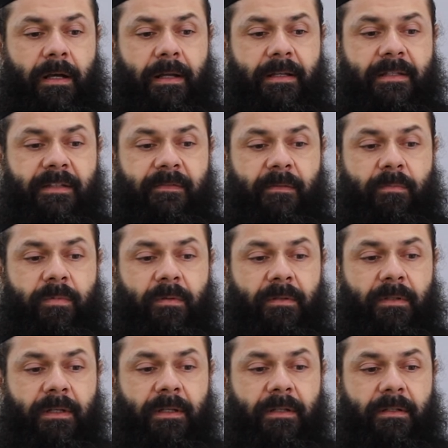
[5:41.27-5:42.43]

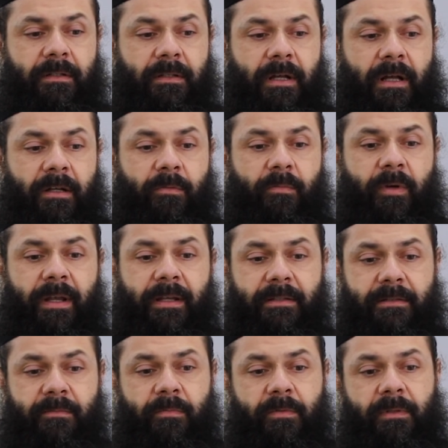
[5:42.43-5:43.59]
unachievable and
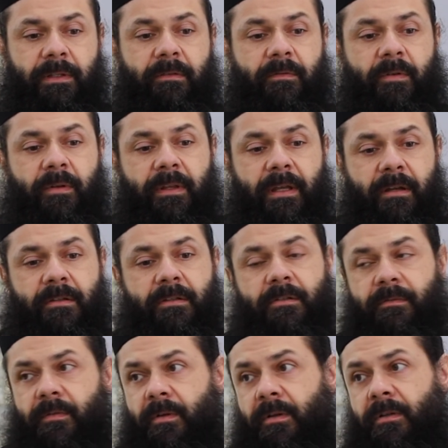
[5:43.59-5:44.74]
incomprehensible, and you've got the energies
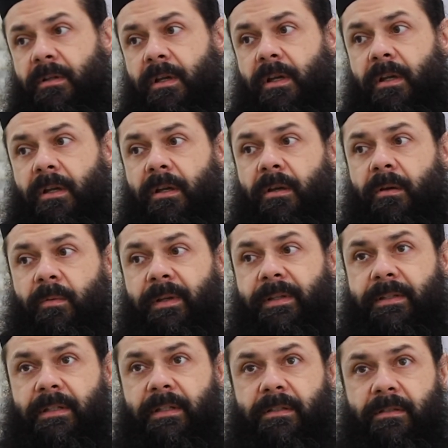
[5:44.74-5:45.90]
of God,
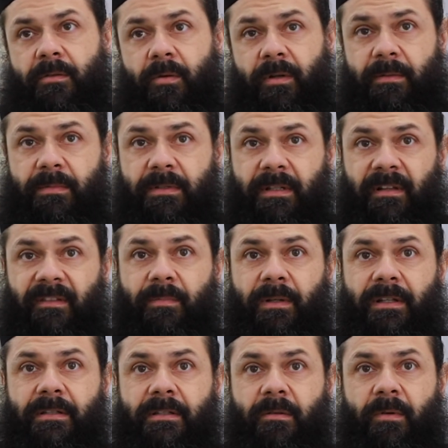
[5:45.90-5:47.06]
which is God himself, but
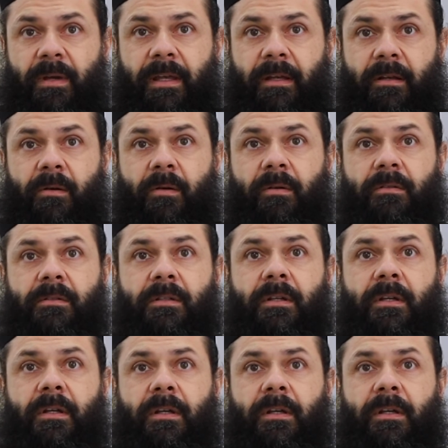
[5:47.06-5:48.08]
it's the way God